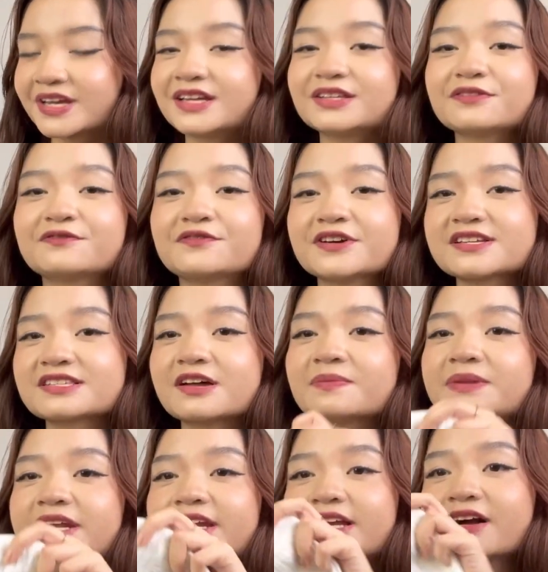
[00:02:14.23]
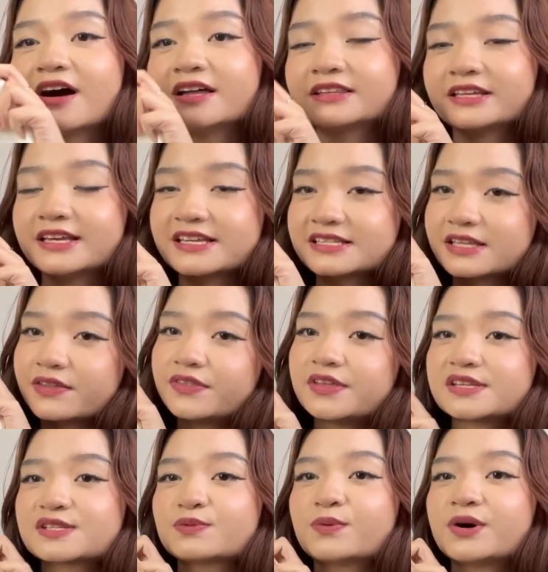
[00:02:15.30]
the first top that I got is
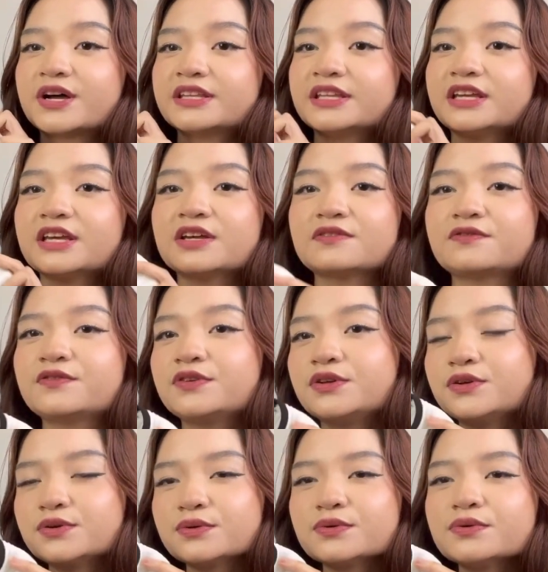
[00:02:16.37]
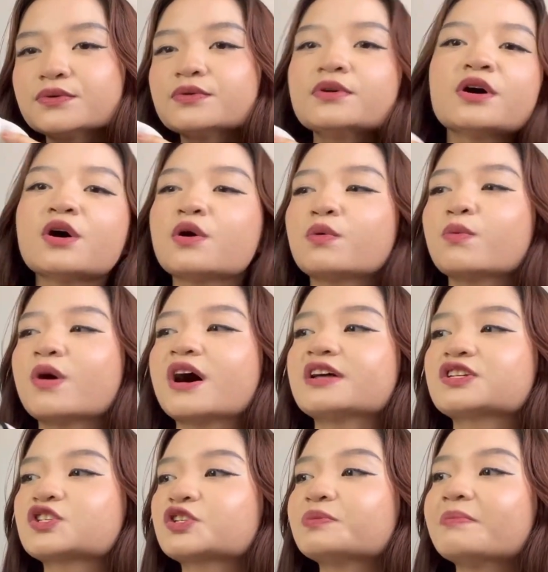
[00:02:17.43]
this one. If you
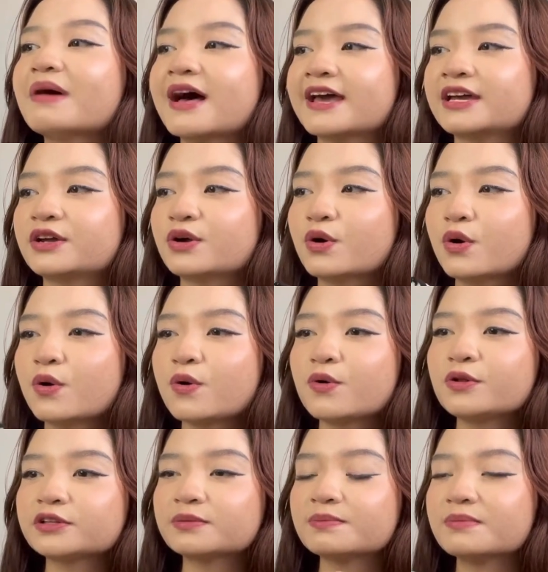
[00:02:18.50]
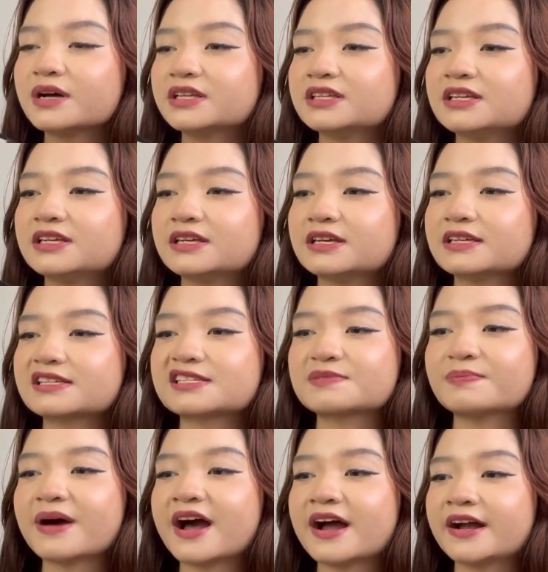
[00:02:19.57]
watched my old money
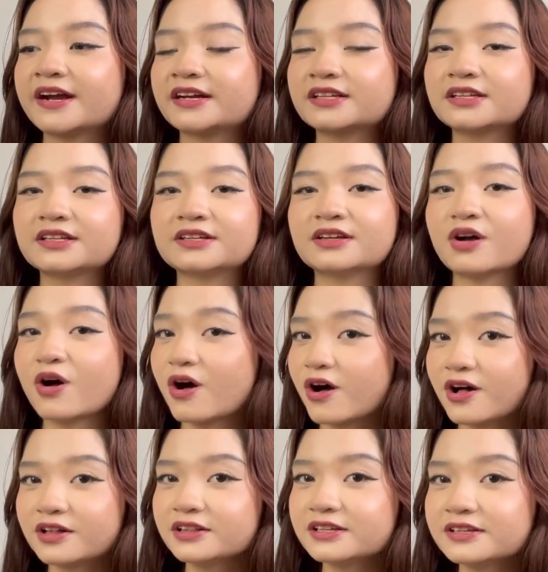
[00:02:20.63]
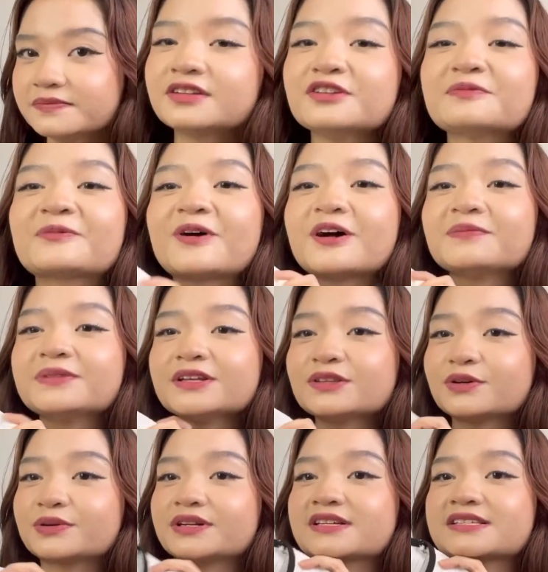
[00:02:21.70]
inspired haul, you probably
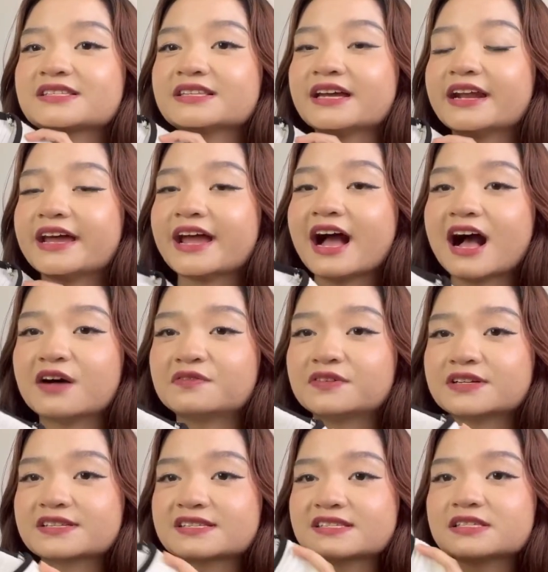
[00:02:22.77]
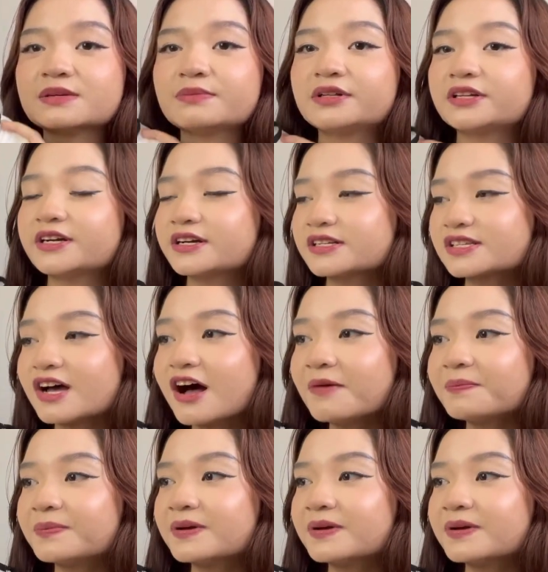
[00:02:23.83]
noticed that I have a similar top.